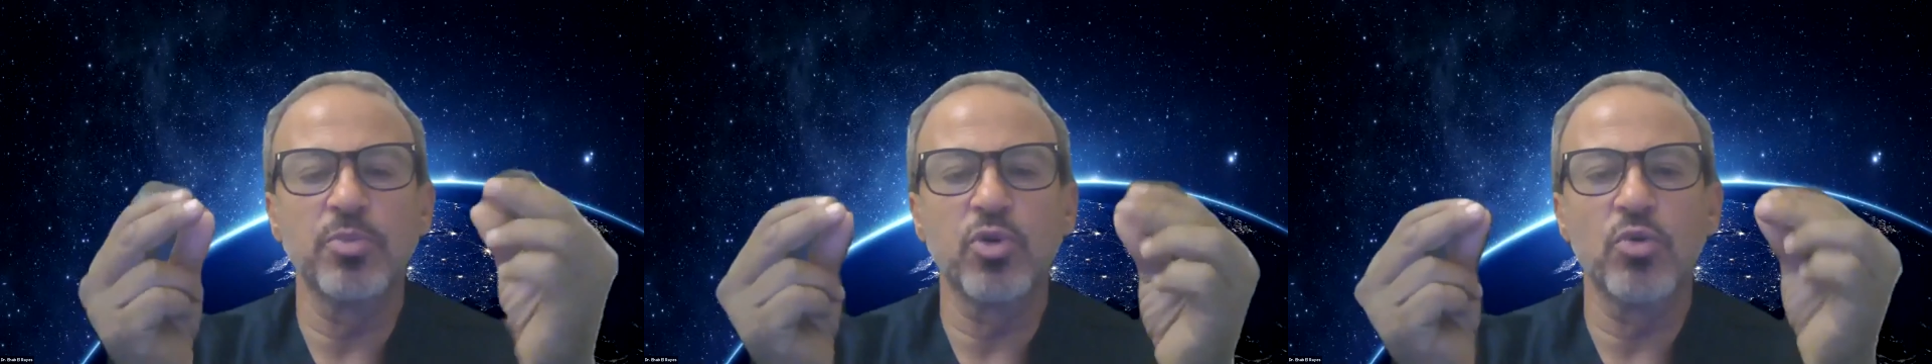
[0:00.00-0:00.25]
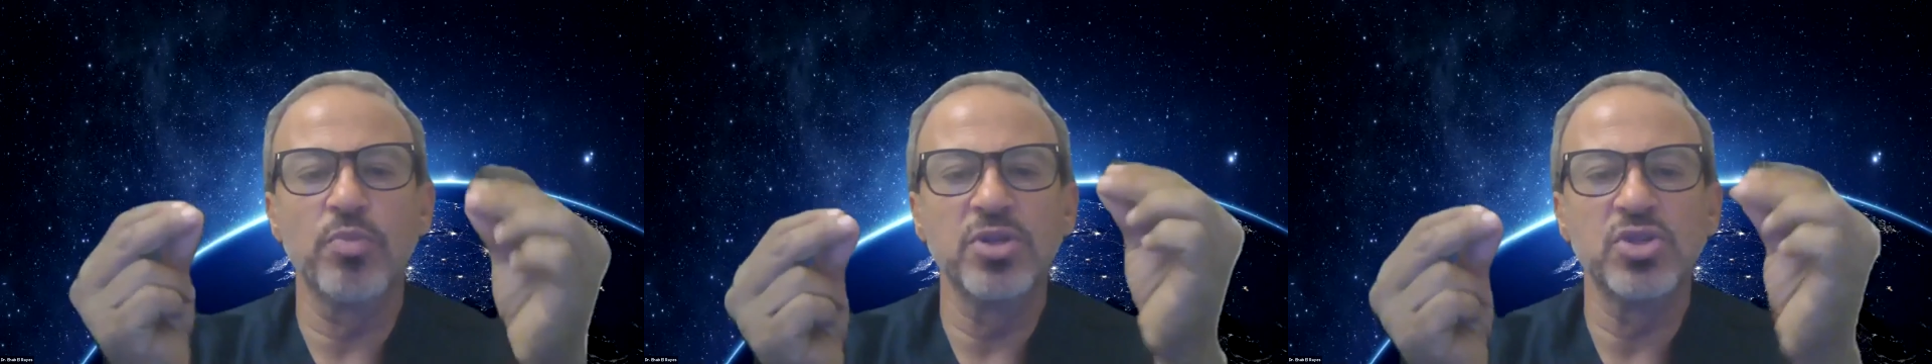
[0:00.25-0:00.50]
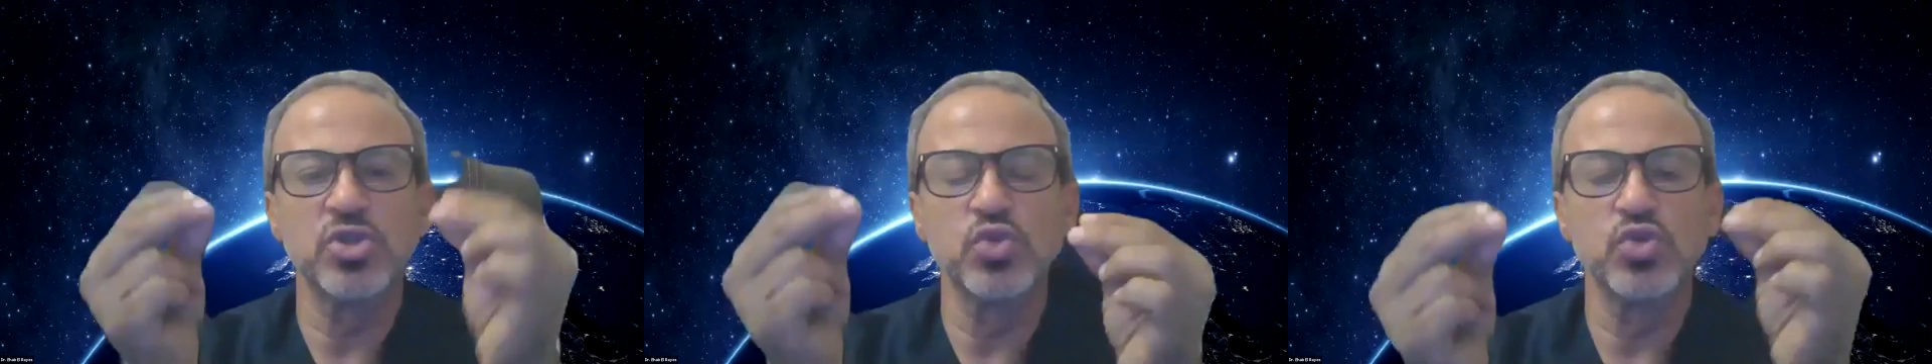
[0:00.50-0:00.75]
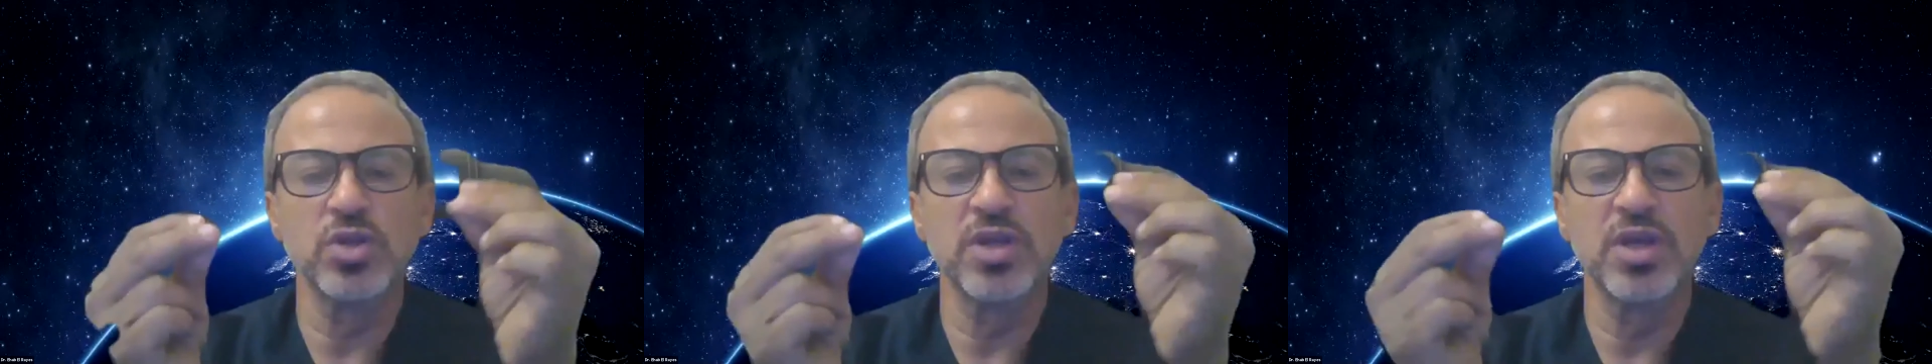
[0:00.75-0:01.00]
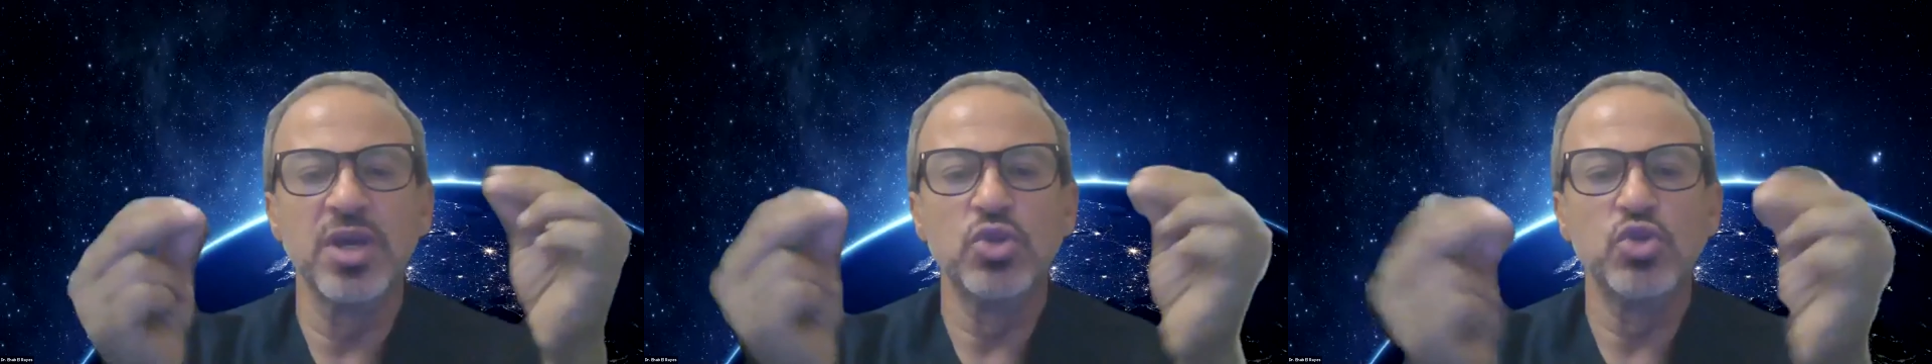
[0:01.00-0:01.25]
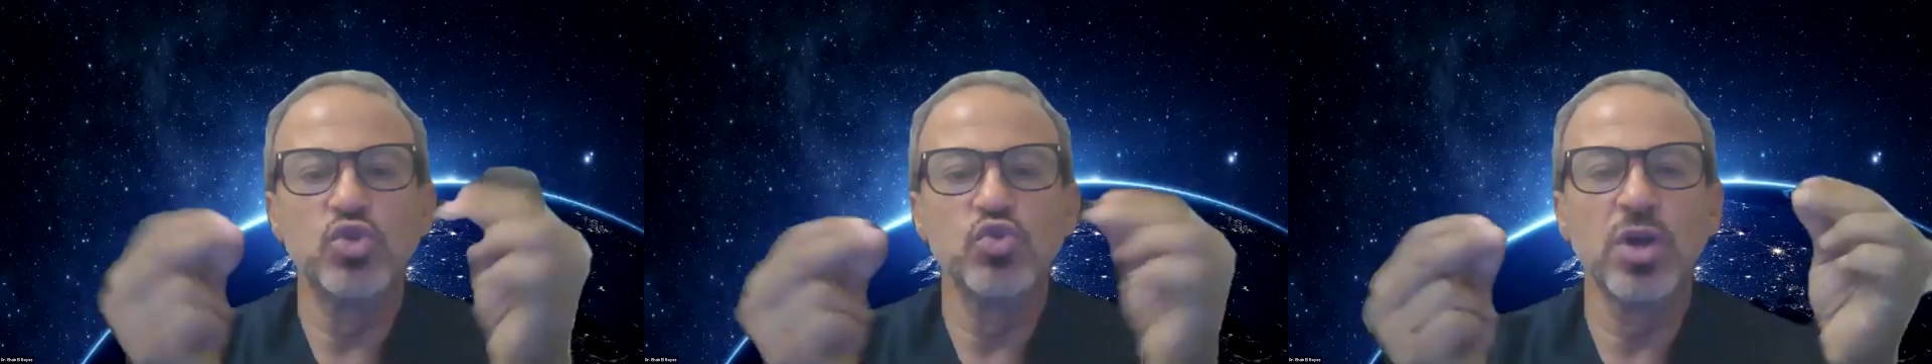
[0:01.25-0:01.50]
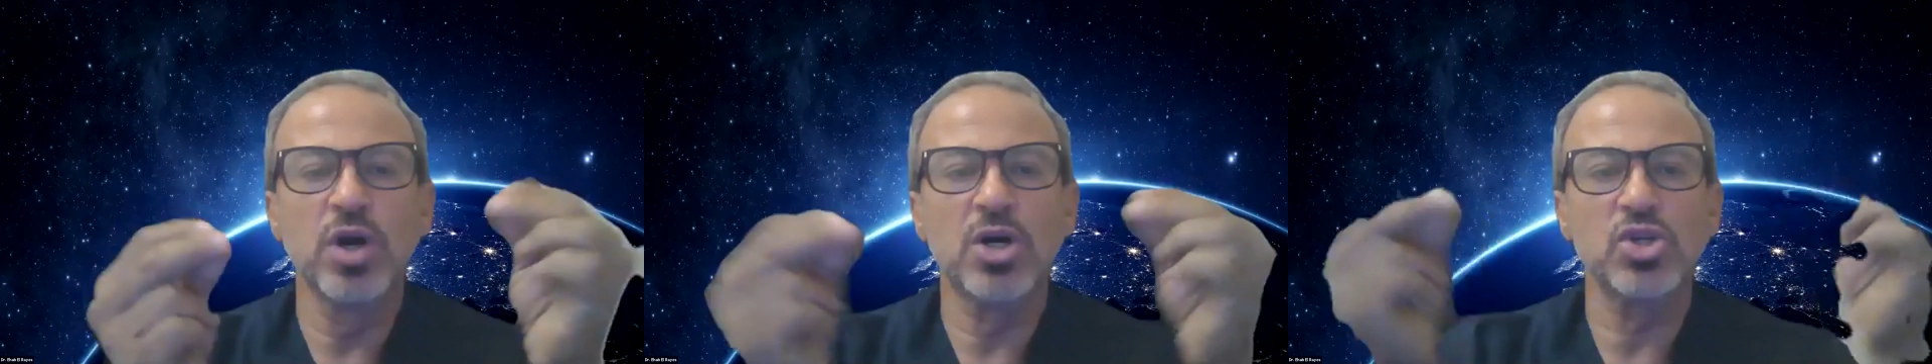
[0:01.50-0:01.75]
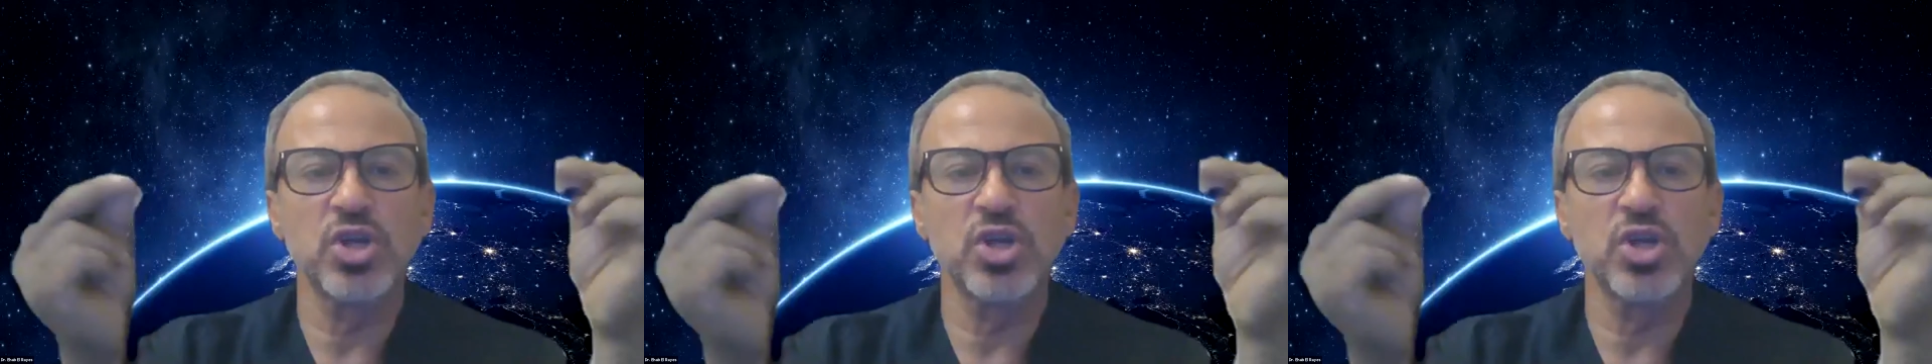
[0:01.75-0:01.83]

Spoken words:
probe, it's usually too large,